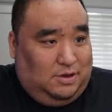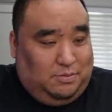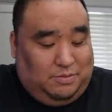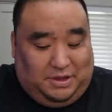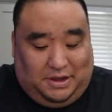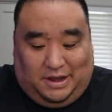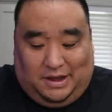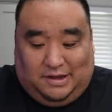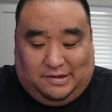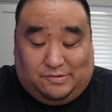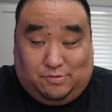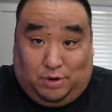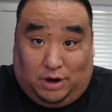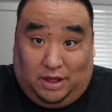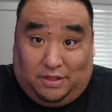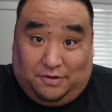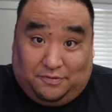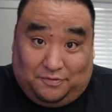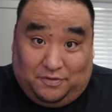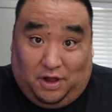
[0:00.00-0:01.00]
Because what
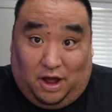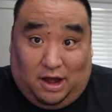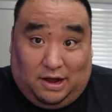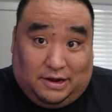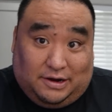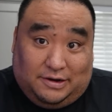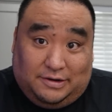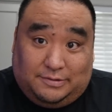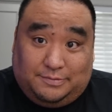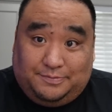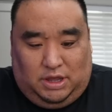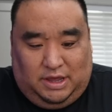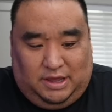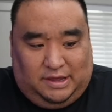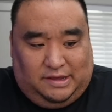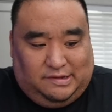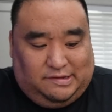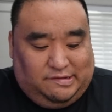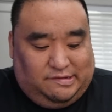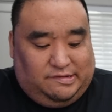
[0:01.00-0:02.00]
other vlogger
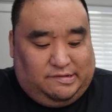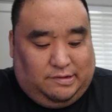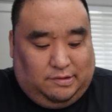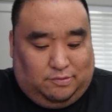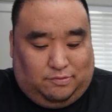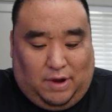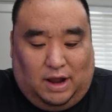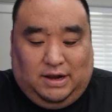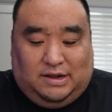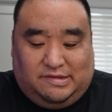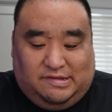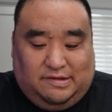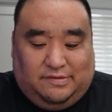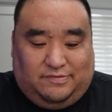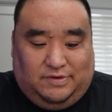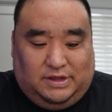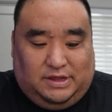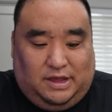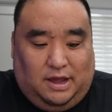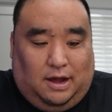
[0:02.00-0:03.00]
is
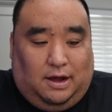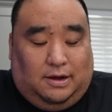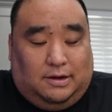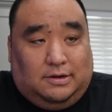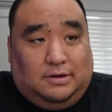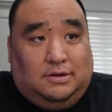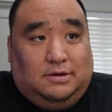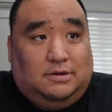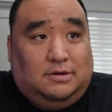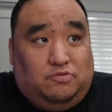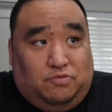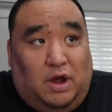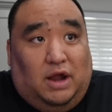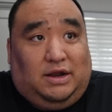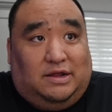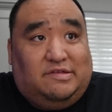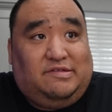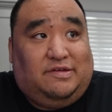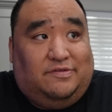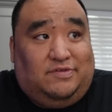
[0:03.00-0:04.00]
relatively young,
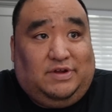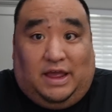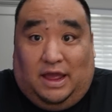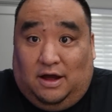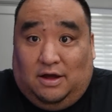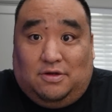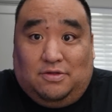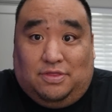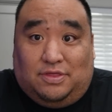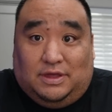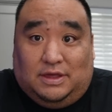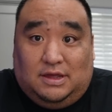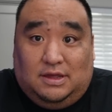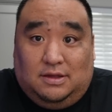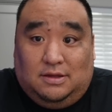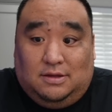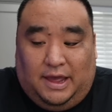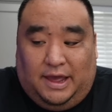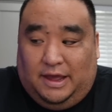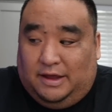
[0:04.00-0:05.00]
relatively healthy,
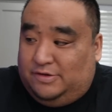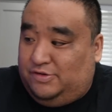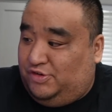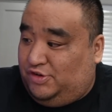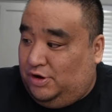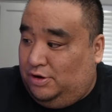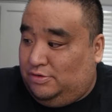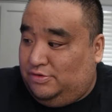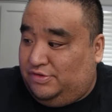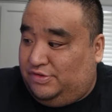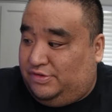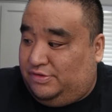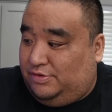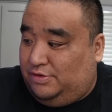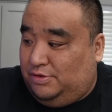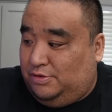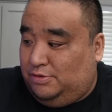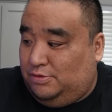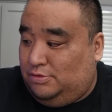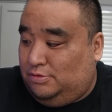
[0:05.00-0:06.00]
and shows
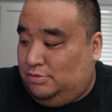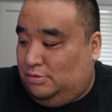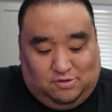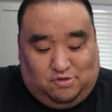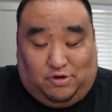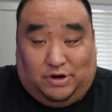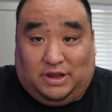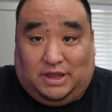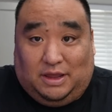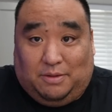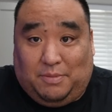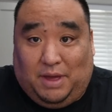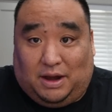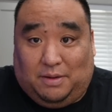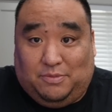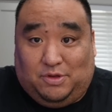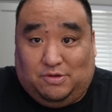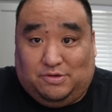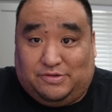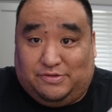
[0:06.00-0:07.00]
you drinking
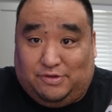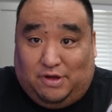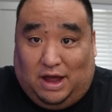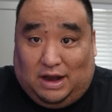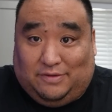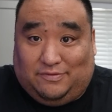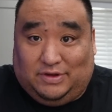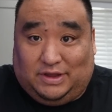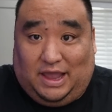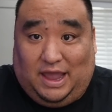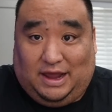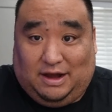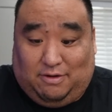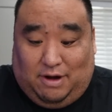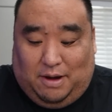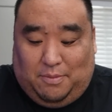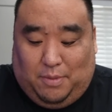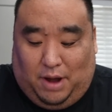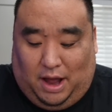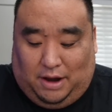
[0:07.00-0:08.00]
Metamucil out of a
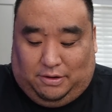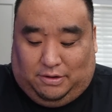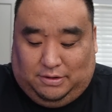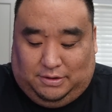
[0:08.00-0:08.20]
Gatorade bottle